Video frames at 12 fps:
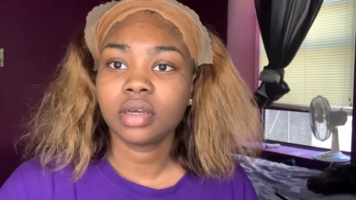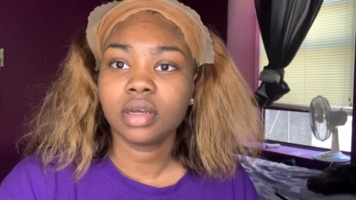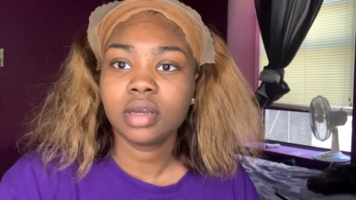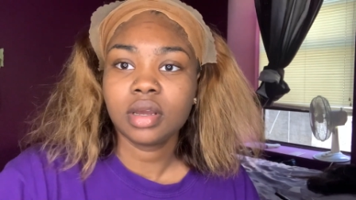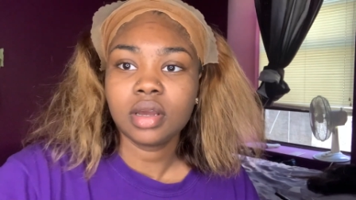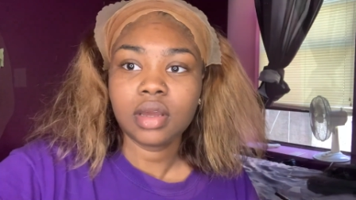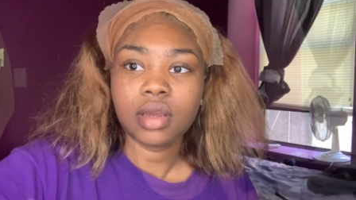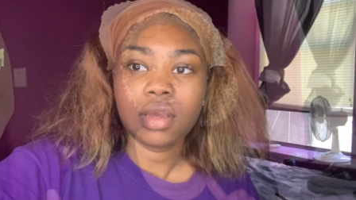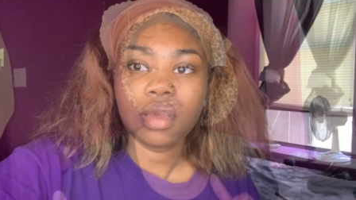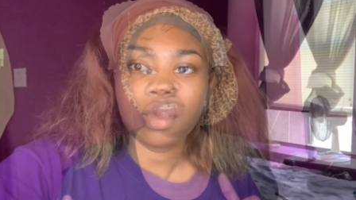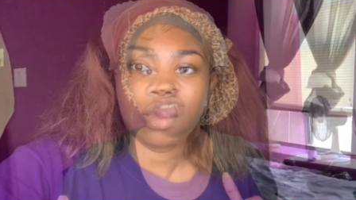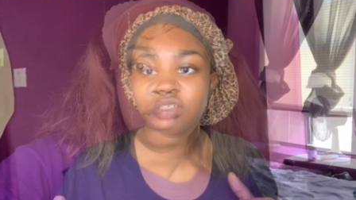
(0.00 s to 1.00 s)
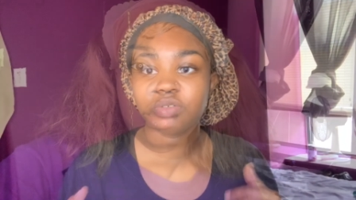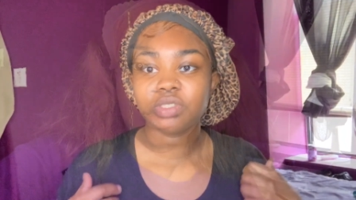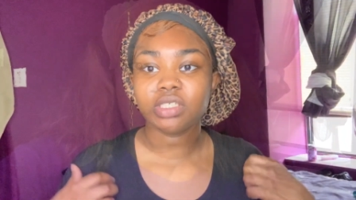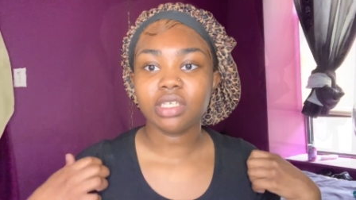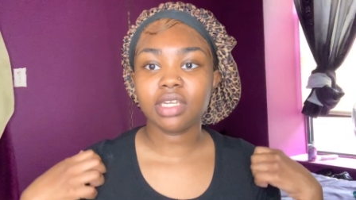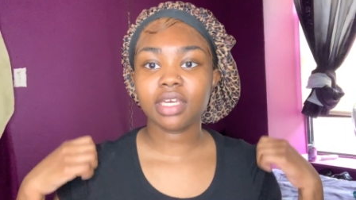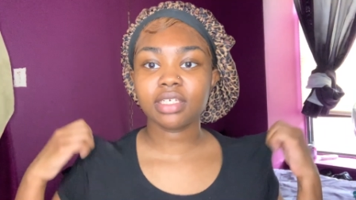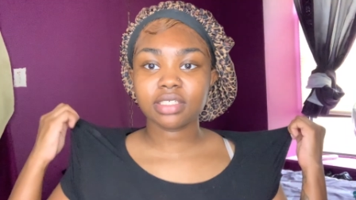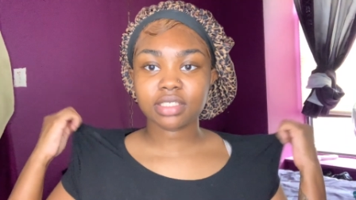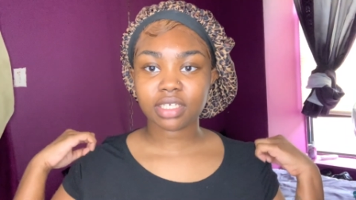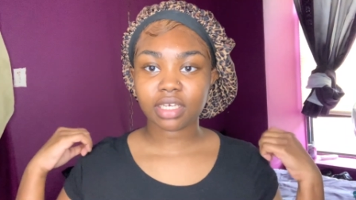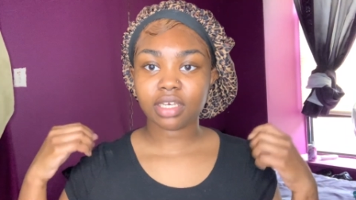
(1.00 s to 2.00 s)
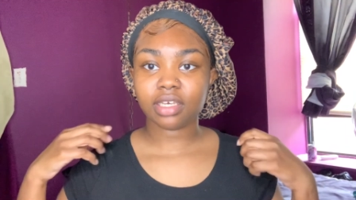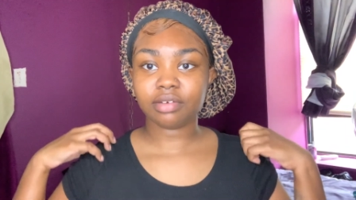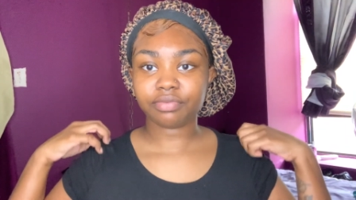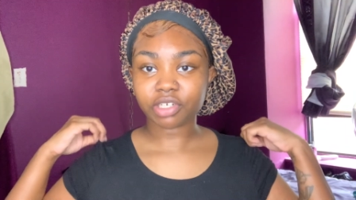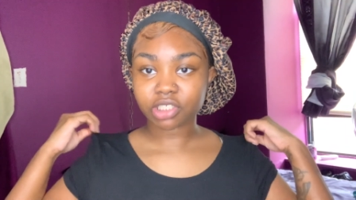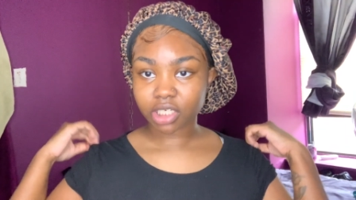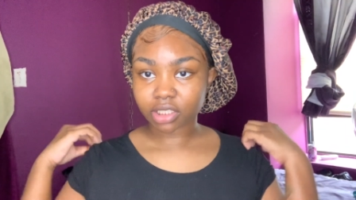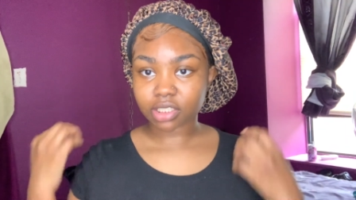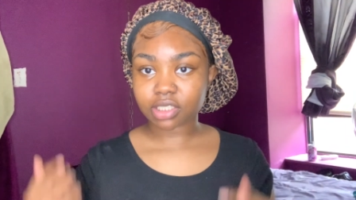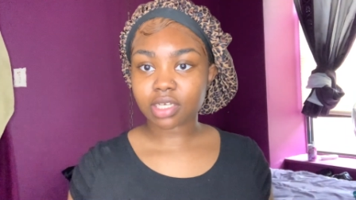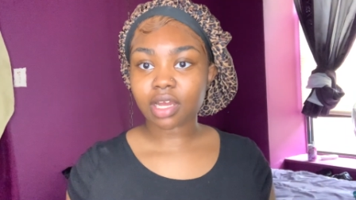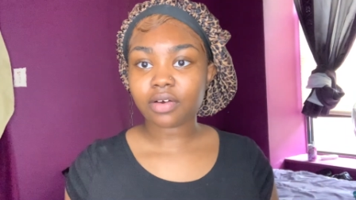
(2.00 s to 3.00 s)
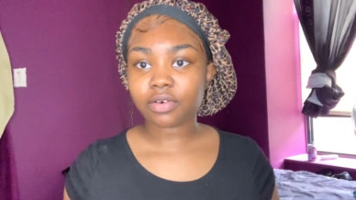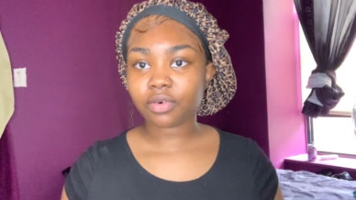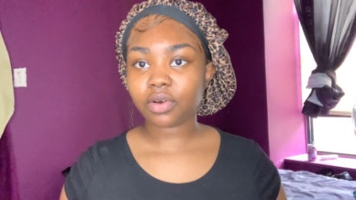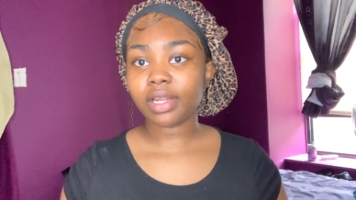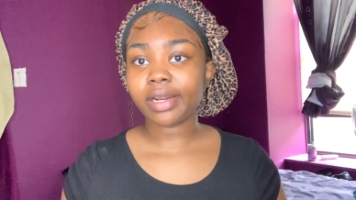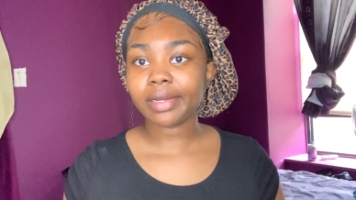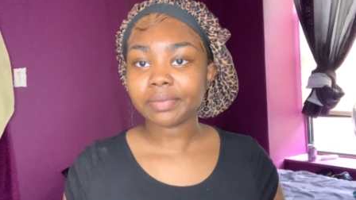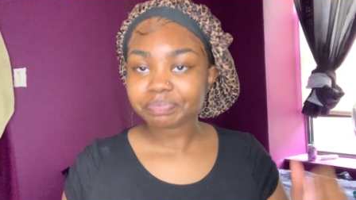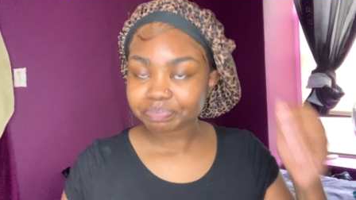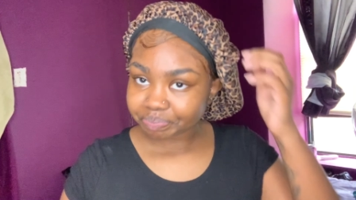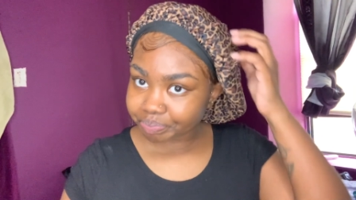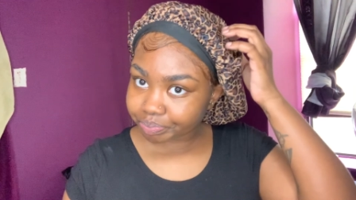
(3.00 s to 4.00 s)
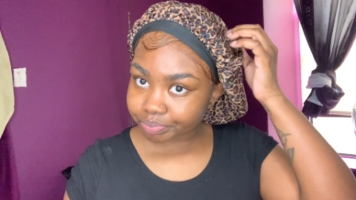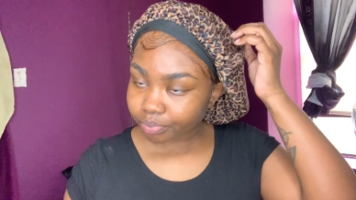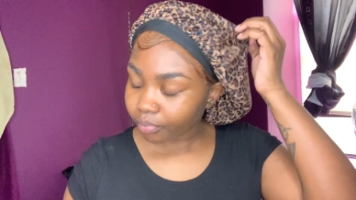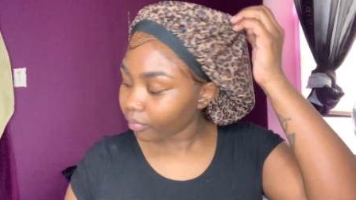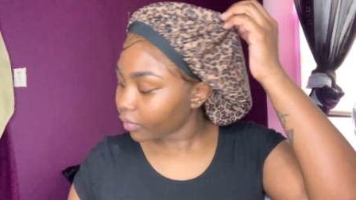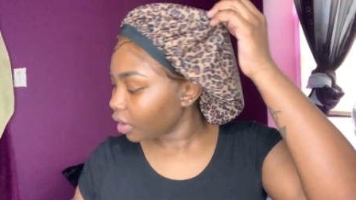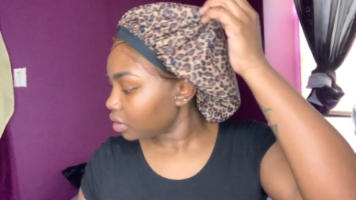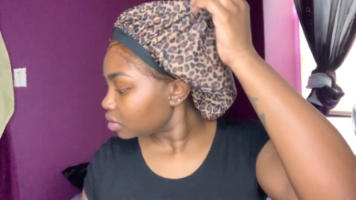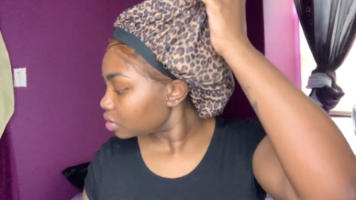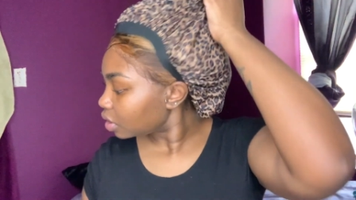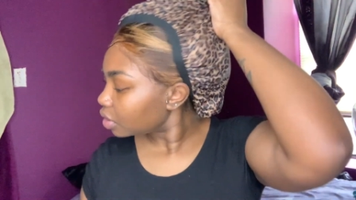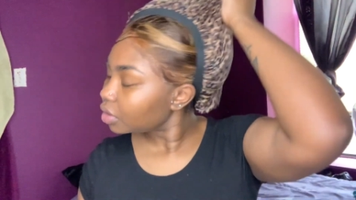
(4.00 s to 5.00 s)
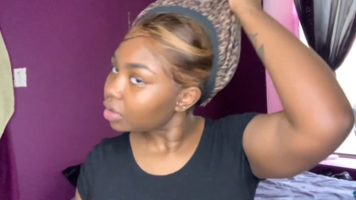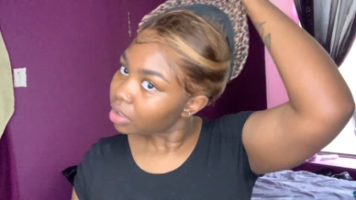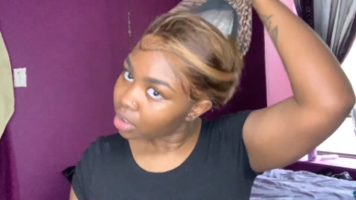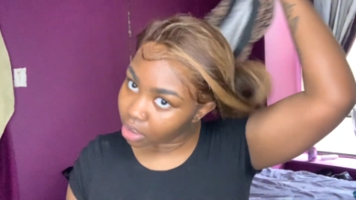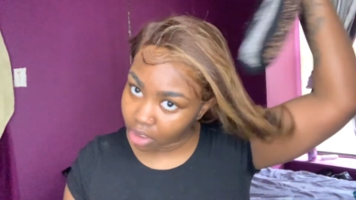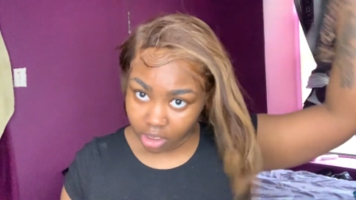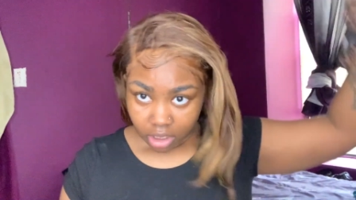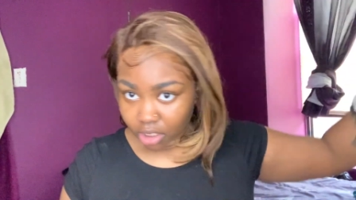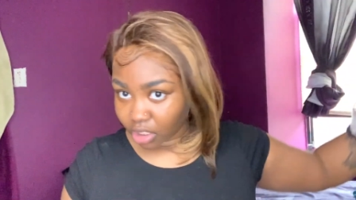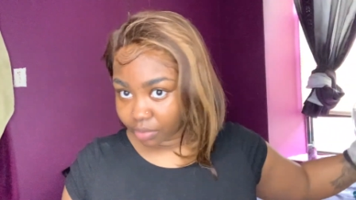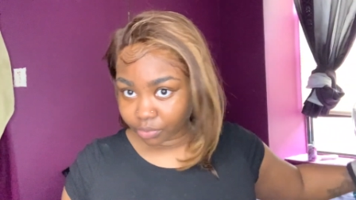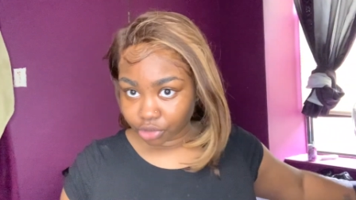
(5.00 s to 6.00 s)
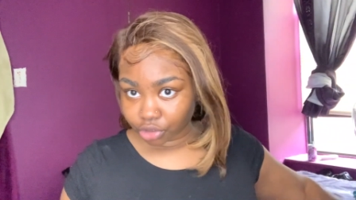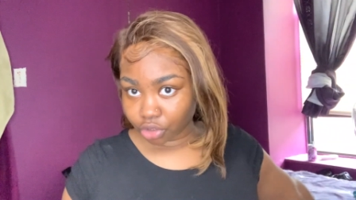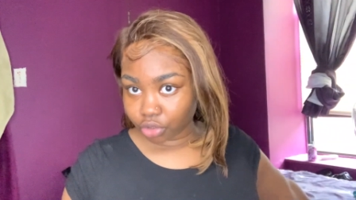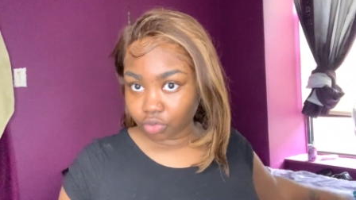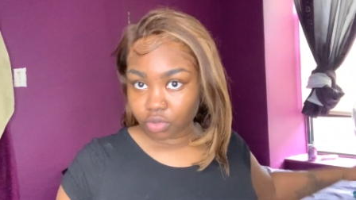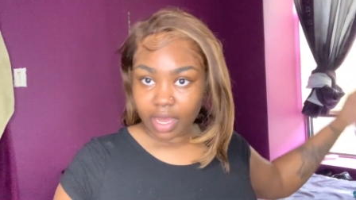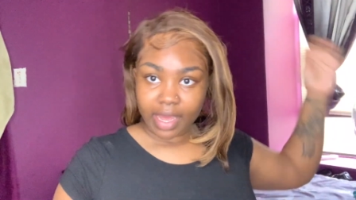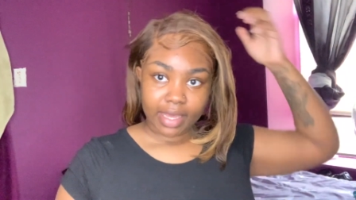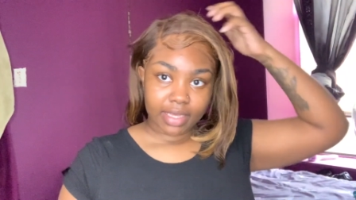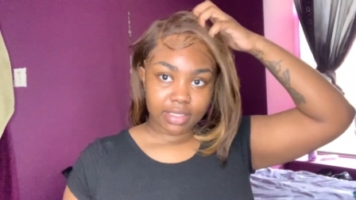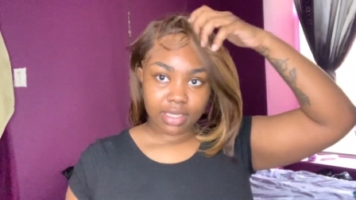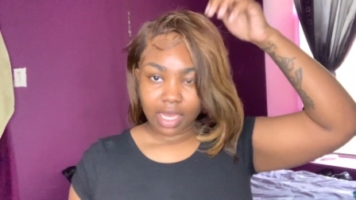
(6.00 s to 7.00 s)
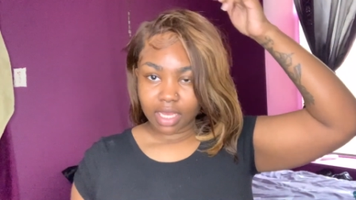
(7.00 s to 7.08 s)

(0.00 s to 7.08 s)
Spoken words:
Okay, guys. So it's the next day, and first you have to shower, all of that. So I'm gonna show you guys how the